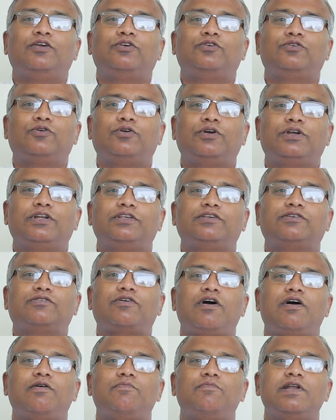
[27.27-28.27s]
So it is
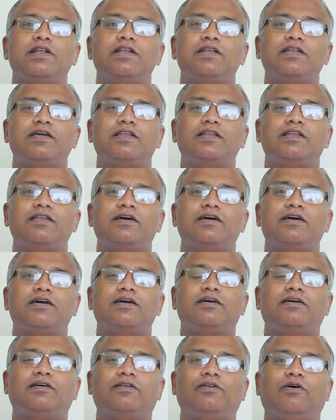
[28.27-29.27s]
common in
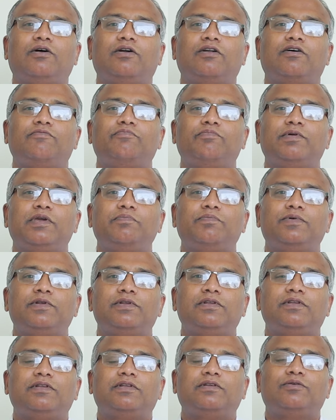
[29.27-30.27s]
a lot of people
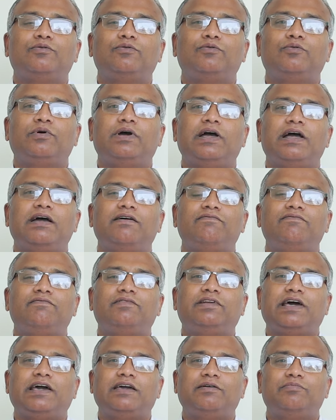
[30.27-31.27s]
who
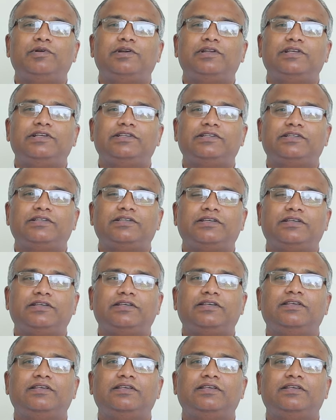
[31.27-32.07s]
have diabetes.